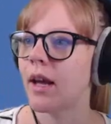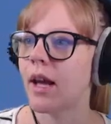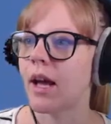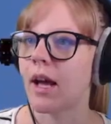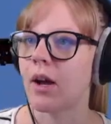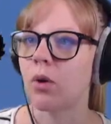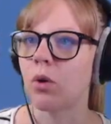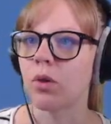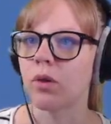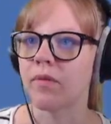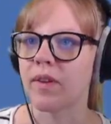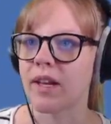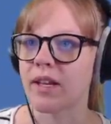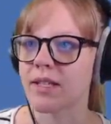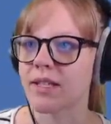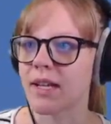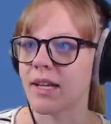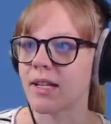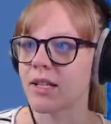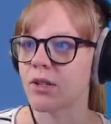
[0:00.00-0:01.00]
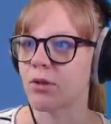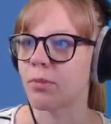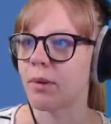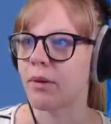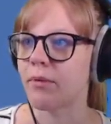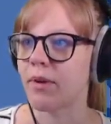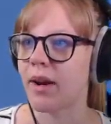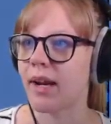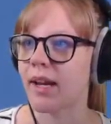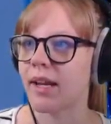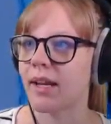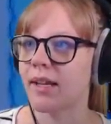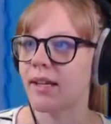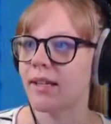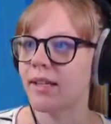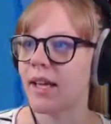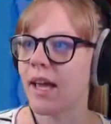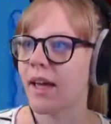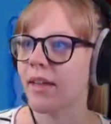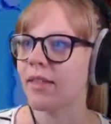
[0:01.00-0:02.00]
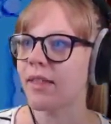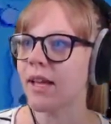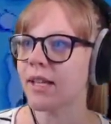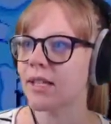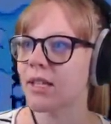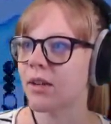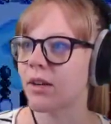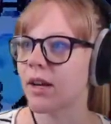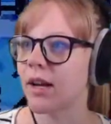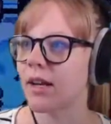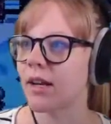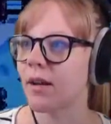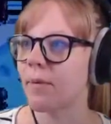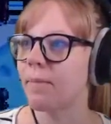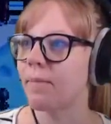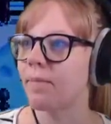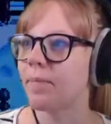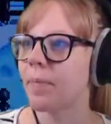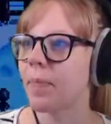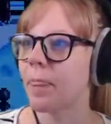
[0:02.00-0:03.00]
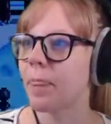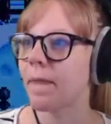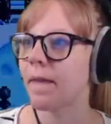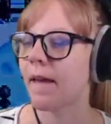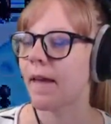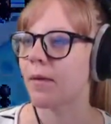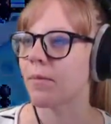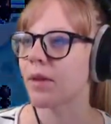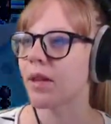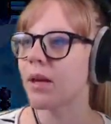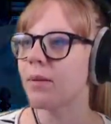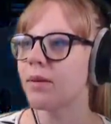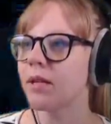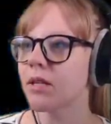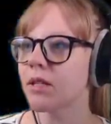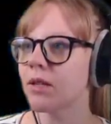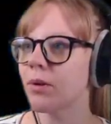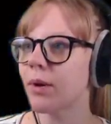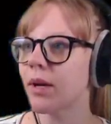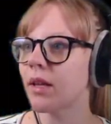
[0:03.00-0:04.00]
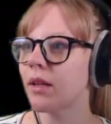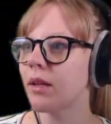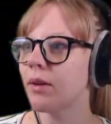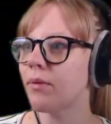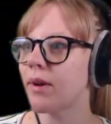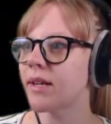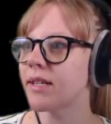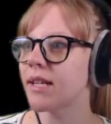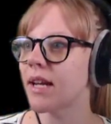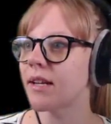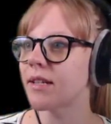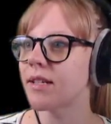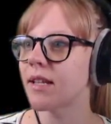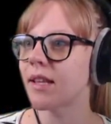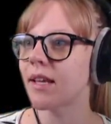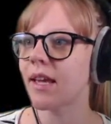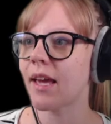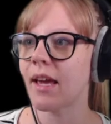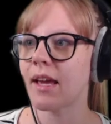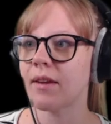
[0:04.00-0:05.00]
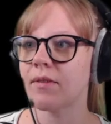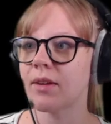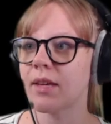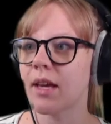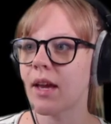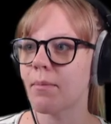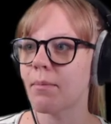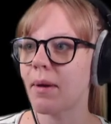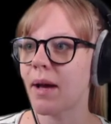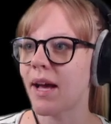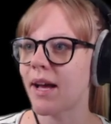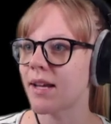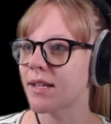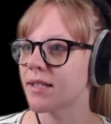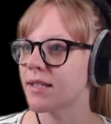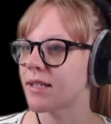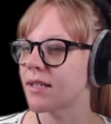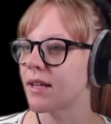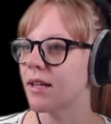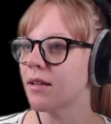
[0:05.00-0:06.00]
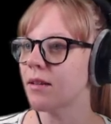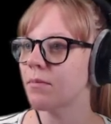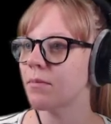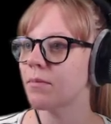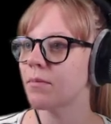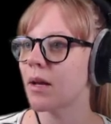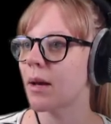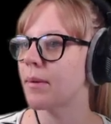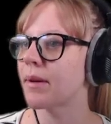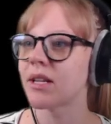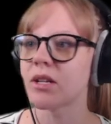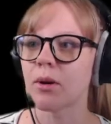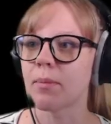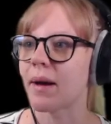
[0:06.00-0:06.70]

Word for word: uh, all of our seeds will be ready. Yeah, that's a good idea. Okay, but let me just quickly run down to the cave and get parsnip. I mean,